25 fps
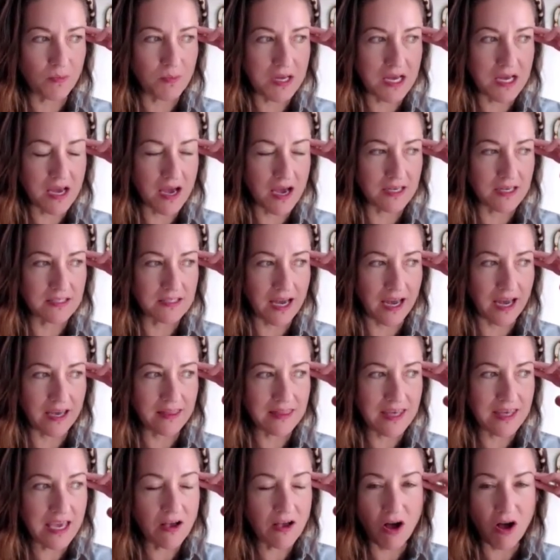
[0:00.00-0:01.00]
Because I
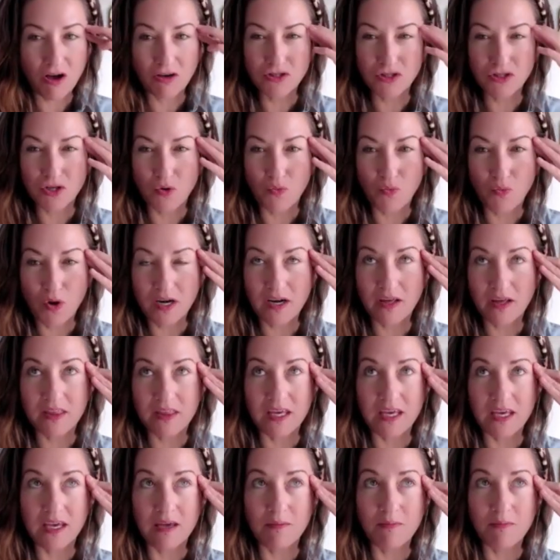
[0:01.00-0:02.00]
think also one of
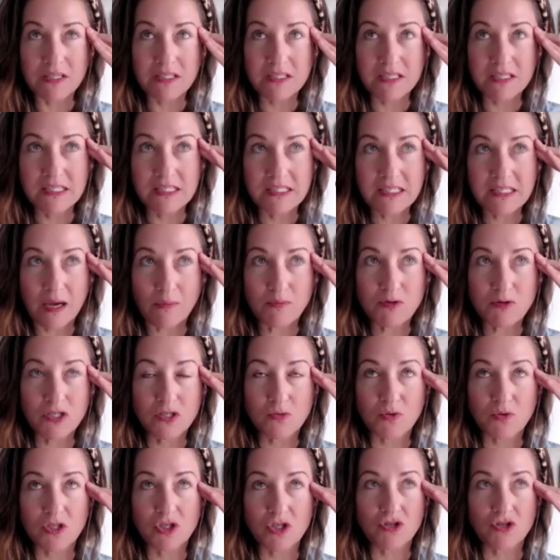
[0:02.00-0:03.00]
the
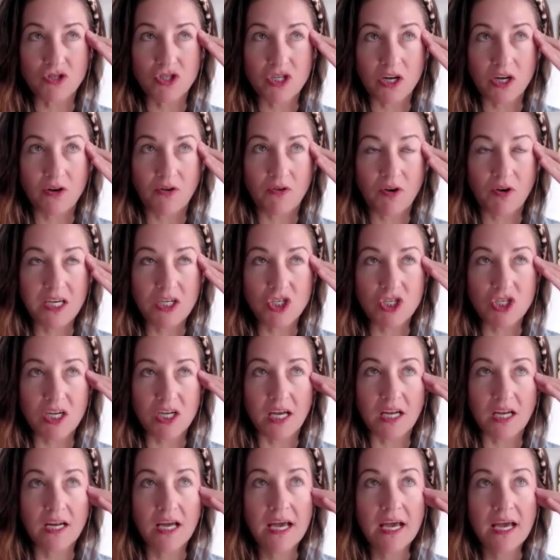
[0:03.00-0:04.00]
misconceptions with your
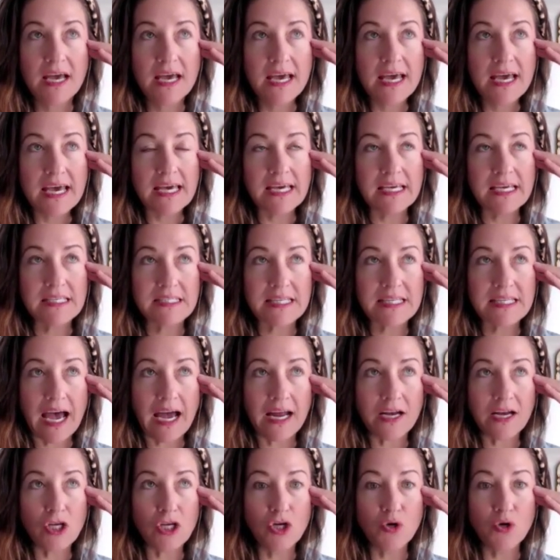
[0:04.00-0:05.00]
generation is
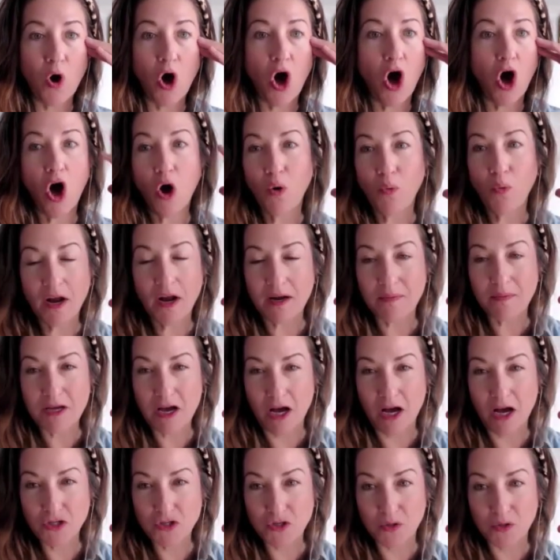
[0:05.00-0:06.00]
that you all want to be
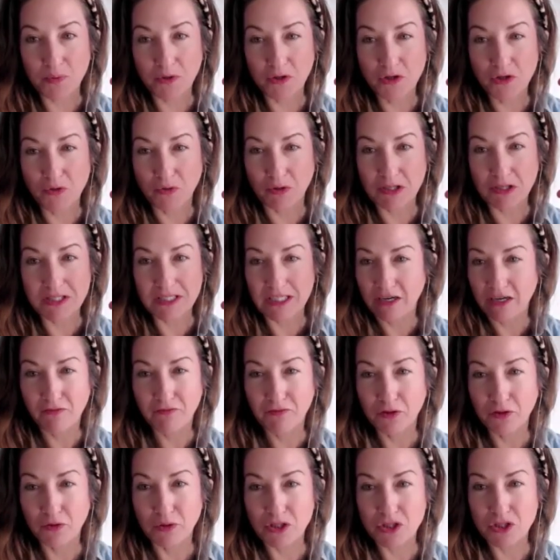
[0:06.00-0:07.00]
entrepreneurs and
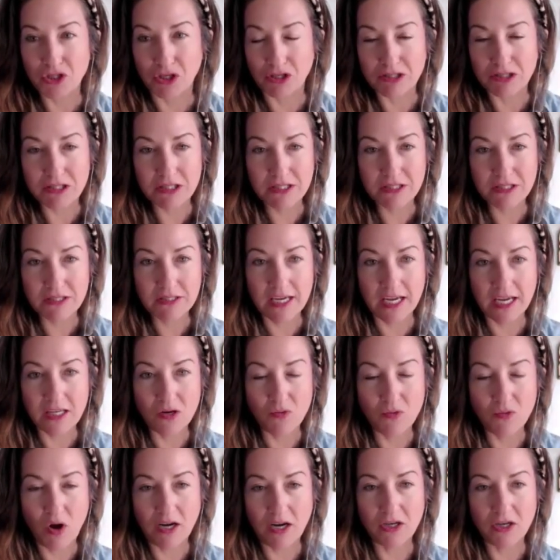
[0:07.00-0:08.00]
influencers and
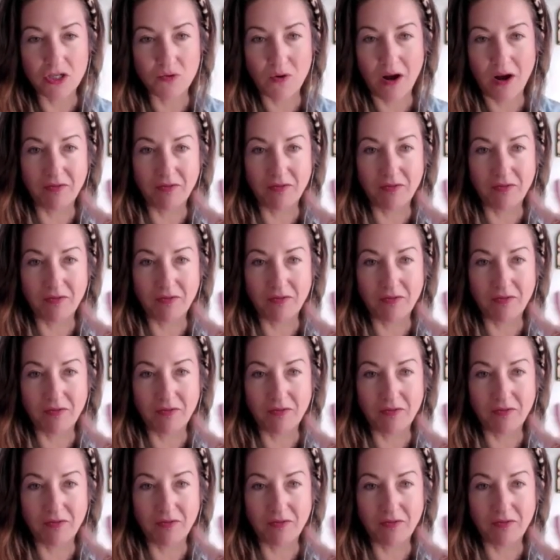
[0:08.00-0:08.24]
you want to do